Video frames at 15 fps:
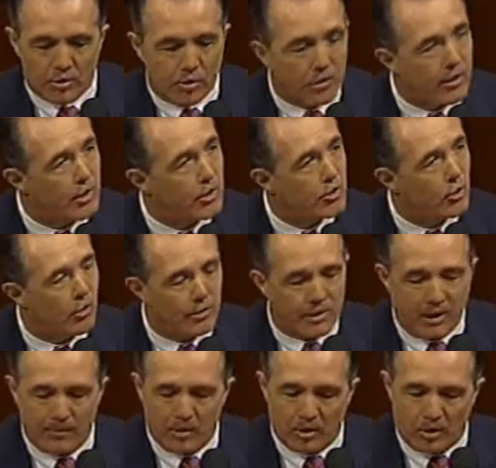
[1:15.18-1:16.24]
During his short
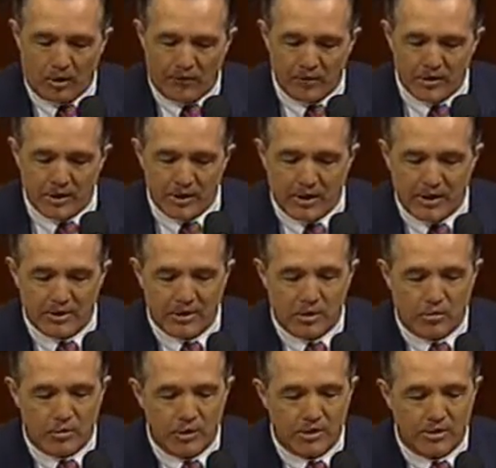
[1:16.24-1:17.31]
time in office, he has
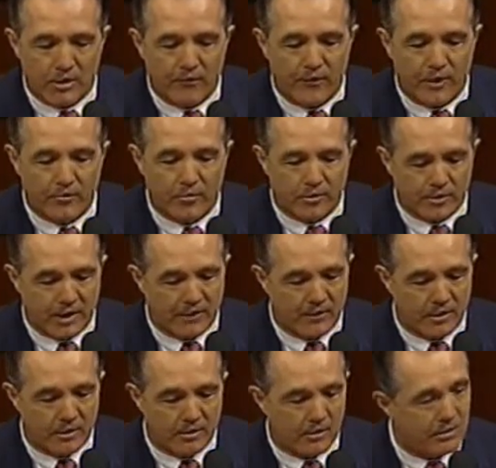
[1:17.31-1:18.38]
increased our federal
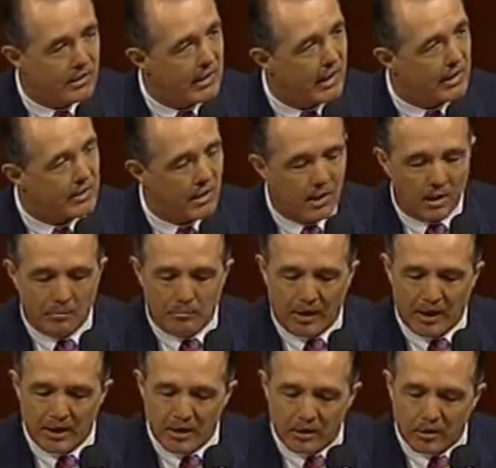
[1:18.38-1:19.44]
debt
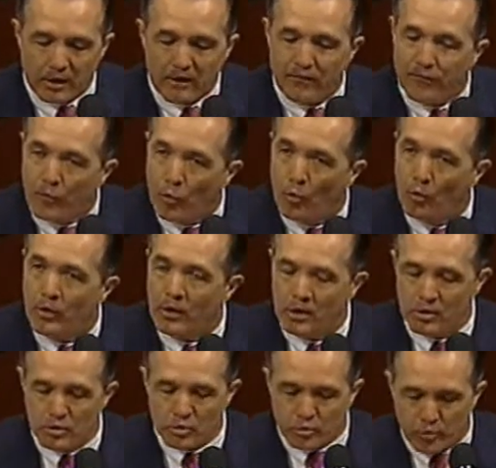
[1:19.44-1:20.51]
by nearly $4
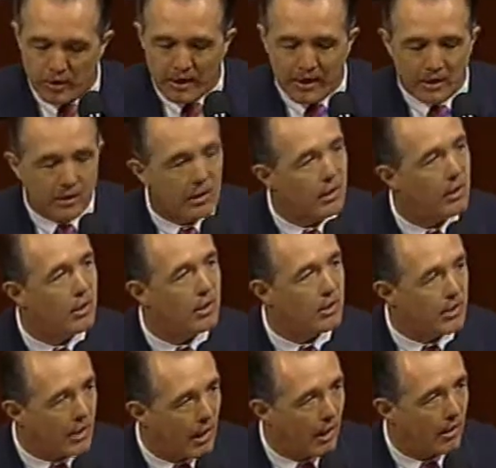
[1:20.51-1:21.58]
trillion
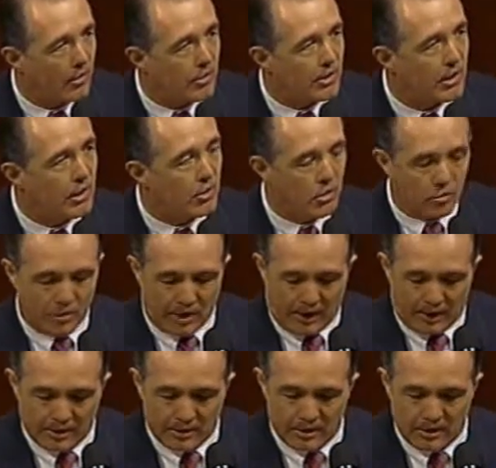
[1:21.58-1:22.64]
in new
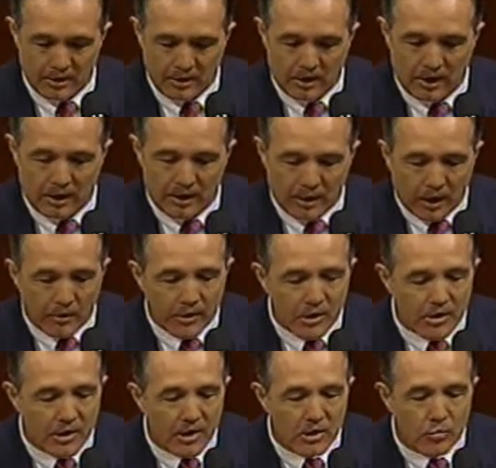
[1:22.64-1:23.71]
debt, and now
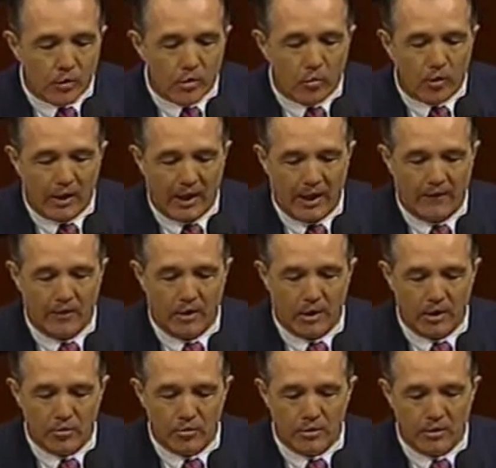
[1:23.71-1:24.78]
he says we will have
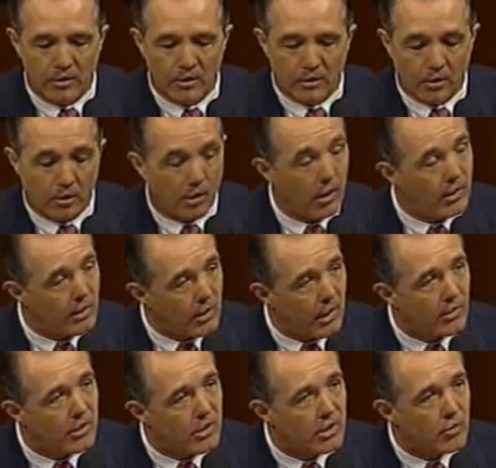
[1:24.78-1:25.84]

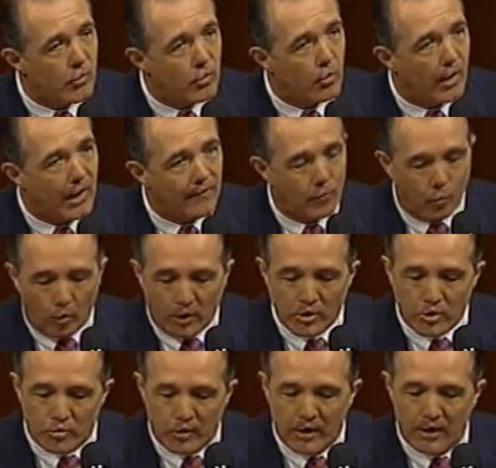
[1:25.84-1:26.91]

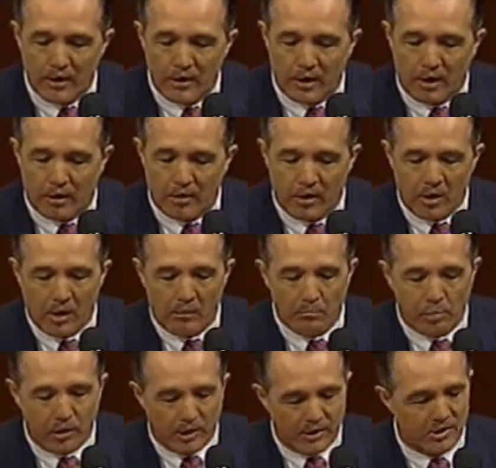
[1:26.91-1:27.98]
$1 trillion
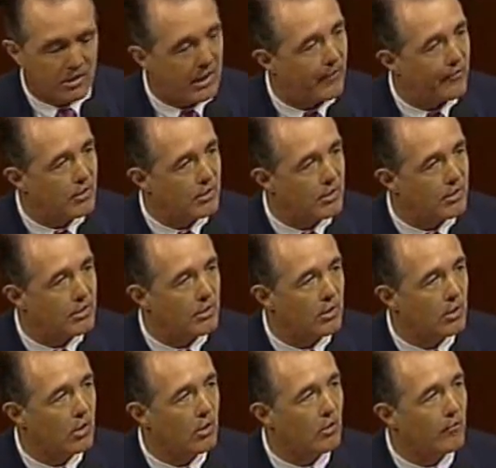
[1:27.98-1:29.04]
plus deficits
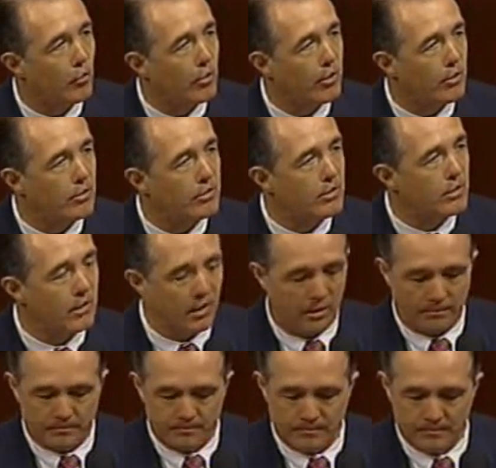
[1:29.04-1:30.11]
for years to
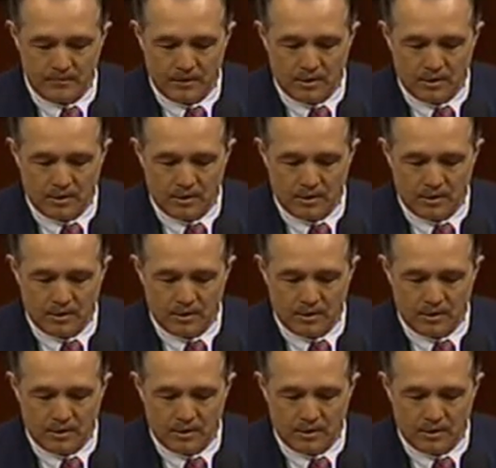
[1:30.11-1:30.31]
come.